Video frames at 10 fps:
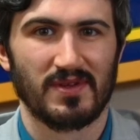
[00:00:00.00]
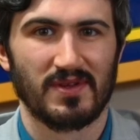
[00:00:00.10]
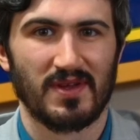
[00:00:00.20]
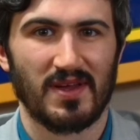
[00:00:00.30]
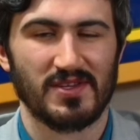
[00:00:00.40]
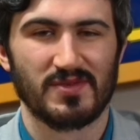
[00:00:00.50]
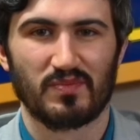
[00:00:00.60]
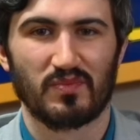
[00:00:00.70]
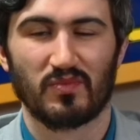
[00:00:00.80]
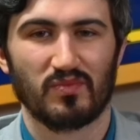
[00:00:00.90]
And it's
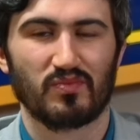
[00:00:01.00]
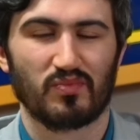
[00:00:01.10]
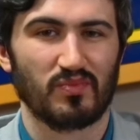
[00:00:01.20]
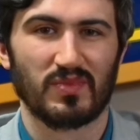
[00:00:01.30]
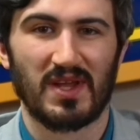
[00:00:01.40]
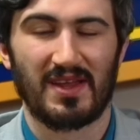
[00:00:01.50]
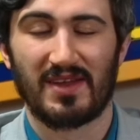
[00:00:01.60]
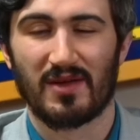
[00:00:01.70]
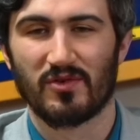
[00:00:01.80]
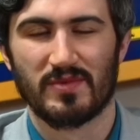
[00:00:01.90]

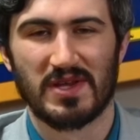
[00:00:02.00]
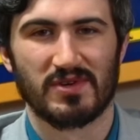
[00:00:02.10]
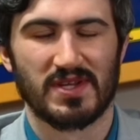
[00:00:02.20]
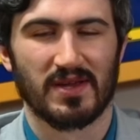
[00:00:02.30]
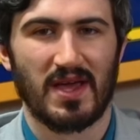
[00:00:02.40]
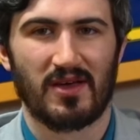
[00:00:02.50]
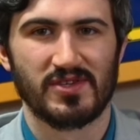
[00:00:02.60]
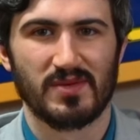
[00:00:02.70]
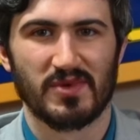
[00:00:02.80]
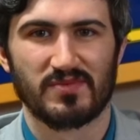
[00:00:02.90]
not rudimentary
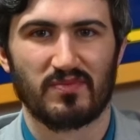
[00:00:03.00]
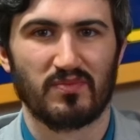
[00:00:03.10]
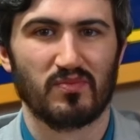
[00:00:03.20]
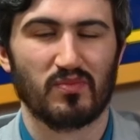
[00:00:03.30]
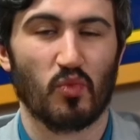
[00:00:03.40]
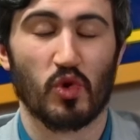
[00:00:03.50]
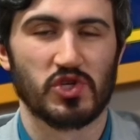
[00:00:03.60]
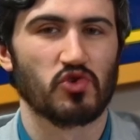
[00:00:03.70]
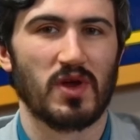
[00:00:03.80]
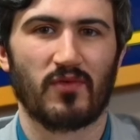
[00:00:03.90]
technology, but it's more
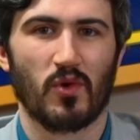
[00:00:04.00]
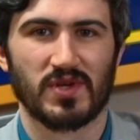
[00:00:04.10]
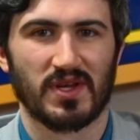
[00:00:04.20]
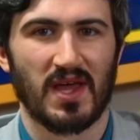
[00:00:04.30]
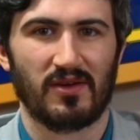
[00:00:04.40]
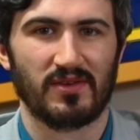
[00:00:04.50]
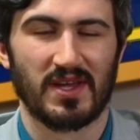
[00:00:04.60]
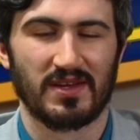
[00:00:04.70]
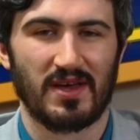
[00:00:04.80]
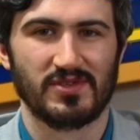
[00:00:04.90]
straightforward
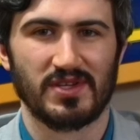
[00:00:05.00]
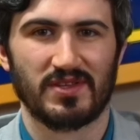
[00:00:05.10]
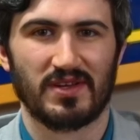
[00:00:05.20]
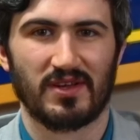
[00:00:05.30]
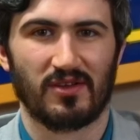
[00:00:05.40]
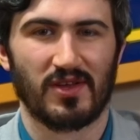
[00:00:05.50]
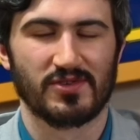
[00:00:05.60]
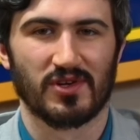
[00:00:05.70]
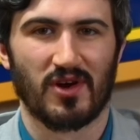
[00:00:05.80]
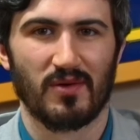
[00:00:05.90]
technology than an
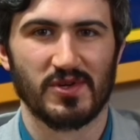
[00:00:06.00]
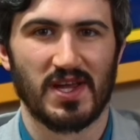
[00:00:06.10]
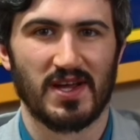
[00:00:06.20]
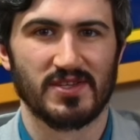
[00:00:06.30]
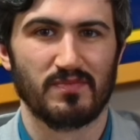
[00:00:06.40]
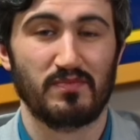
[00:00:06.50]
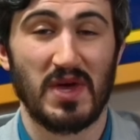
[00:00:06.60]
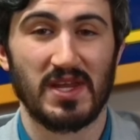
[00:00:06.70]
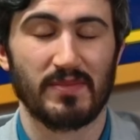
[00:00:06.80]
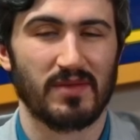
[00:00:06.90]
electric car, which has
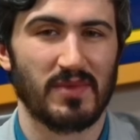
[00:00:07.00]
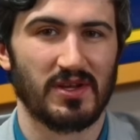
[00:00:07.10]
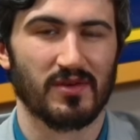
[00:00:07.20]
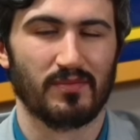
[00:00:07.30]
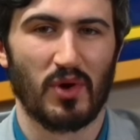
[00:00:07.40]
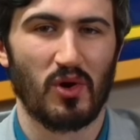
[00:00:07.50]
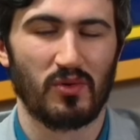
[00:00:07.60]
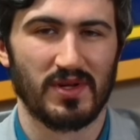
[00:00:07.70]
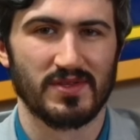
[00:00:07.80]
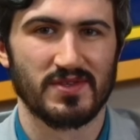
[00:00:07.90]
many, many, many
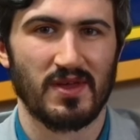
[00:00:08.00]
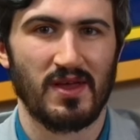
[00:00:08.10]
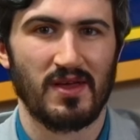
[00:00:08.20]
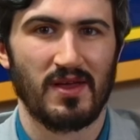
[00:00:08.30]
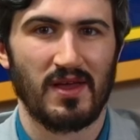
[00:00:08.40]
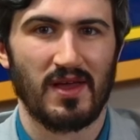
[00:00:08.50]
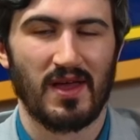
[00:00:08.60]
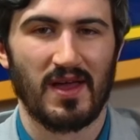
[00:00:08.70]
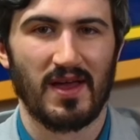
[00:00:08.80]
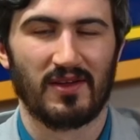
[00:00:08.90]
components.
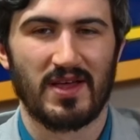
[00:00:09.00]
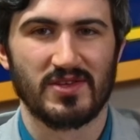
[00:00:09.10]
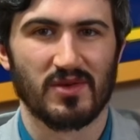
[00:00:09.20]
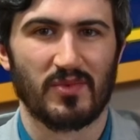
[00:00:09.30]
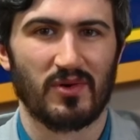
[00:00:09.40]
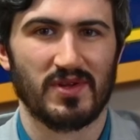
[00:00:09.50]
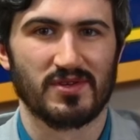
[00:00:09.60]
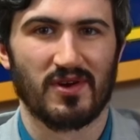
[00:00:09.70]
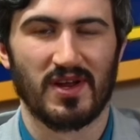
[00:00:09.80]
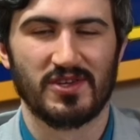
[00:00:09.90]
And a lot of those components
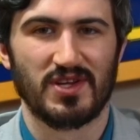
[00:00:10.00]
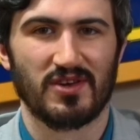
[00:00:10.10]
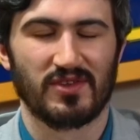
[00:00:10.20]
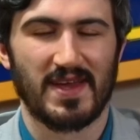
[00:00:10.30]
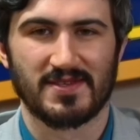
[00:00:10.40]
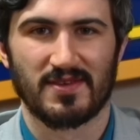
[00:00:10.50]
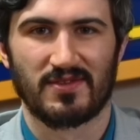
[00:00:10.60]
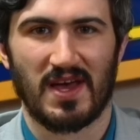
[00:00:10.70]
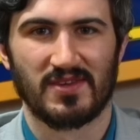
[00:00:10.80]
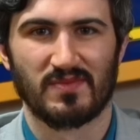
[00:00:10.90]
are engineered to last
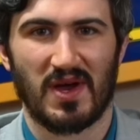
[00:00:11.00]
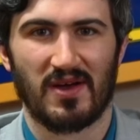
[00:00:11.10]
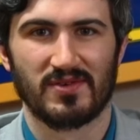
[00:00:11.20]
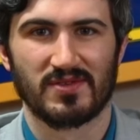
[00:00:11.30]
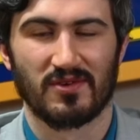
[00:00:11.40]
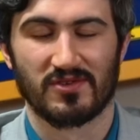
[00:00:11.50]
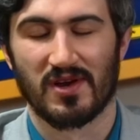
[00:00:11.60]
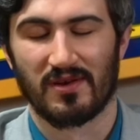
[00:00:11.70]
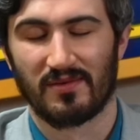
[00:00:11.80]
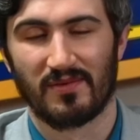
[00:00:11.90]
1,000 miles, or
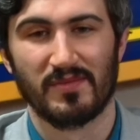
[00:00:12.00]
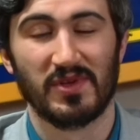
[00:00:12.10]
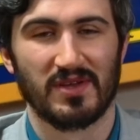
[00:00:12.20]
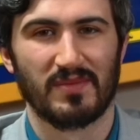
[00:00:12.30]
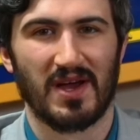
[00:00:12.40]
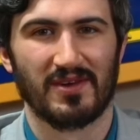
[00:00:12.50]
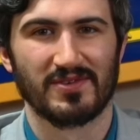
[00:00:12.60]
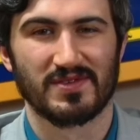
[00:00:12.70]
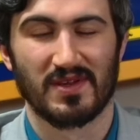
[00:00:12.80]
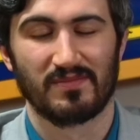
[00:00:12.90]
sorry, 1,000,000 miles.